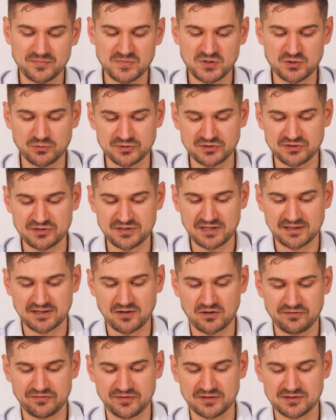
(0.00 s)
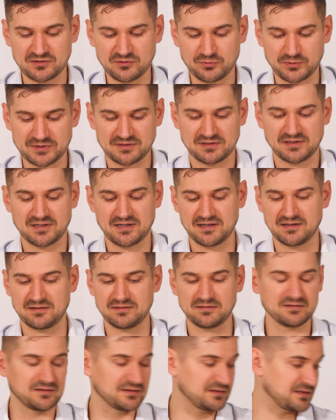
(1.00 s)
So we'll just take off this twist tie.
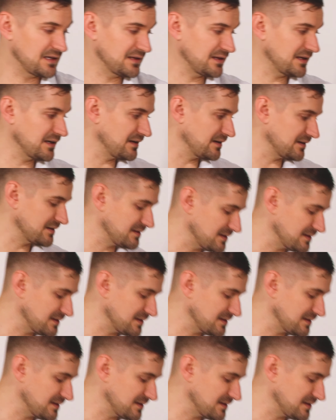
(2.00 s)
I'll set that